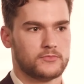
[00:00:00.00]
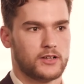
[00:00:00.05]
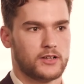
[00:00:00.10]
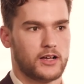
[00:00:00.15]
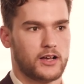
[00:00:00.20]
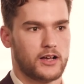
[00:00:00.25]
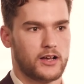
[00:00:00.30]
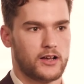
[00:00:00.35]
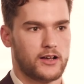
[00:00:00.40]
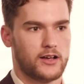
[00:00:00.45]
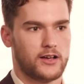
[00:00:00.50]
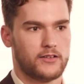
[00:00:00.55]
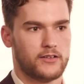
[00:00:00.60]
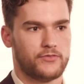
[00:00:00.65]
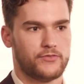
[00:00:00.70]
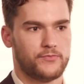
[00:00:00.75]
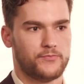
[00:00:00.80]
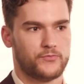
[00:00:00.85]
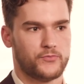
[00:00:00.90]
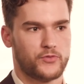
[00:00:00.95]
Uh,
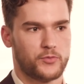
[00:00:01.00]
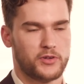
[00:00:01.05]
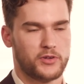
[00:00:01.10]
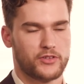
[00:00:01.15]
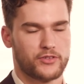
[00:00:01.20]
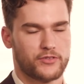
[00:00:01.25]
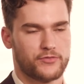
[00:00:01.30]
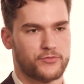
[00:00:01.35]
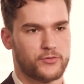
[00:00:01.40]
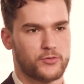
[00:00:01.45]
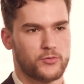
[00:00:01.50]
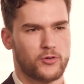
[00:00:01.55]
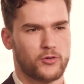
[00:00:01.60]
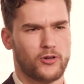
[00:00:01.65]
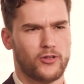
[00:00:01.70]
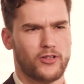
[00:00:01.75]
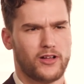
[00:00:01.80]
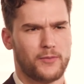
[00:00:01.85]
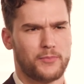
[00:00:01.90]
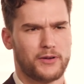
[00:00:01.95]
for me, it's a fruit
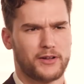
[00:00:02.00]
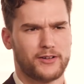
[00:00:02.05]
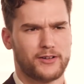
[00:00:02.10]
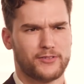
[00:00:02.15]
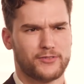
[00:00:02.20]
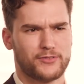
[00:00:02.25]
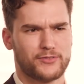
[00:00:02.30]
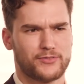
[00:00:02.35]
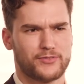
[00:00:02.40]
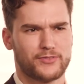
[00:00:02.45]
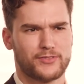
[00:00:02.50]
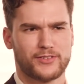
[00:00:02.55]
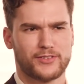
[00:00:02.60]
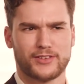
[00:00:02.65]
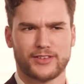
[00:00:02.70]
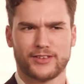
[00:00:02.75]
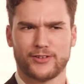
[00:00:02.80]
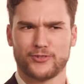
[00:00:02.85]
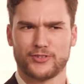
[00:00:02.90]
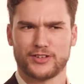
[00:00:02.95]
roll-up. I don't know if
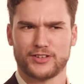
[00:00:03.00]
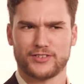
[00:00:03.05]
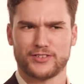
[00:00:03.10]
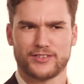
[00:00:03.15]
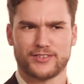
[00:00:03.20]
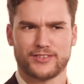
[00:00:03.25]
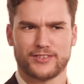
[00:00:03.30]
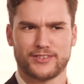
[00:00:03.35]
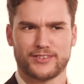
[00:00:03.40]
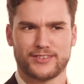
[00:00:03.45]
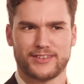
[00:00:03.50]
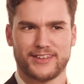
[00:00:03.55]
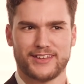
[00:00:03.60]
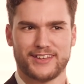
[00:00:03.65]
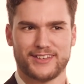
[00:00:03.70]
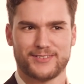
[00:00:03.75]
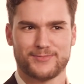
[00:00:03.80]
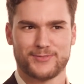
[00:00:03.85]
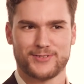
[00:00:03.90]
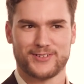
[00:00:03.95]
those exist in the
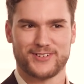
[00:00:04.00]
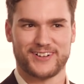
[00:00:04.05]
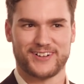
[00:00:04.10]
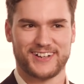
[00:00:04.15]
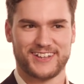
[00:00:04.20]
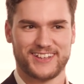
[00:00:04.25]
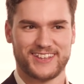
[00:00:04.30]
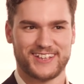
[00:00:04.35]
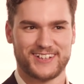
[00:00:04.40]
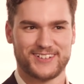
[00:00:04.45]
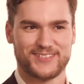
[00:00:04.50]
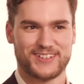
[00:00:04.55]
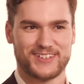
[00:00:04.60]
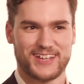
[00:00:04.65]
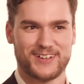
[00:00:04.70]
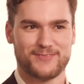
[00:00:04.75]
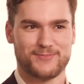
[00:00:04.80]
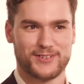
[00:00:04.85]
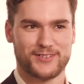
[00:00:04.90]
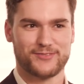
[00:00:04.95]
States or anything,
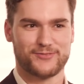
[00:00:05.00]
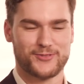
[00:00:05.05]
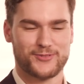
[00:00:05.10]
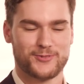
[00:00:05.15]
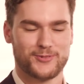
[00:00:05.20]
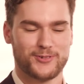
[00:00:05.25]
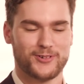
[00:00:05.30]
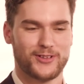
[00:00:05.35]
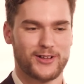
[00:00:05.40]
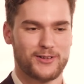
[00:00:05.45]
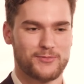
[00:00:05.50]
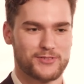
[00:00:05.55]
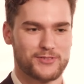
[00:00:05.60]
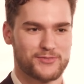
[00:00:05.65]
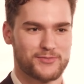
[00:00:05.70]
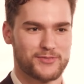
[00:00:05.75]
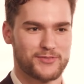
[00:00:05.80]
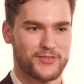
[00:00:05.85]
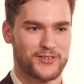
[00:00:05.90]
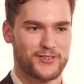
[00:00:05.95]
yeah, but fruit roll-up
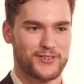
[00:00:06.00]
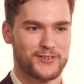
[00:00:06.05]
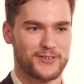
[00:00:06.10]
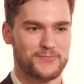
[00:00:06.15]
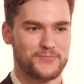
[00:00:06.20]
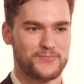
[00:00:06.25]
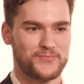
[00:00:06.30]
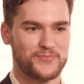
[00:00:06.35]
is my favorite.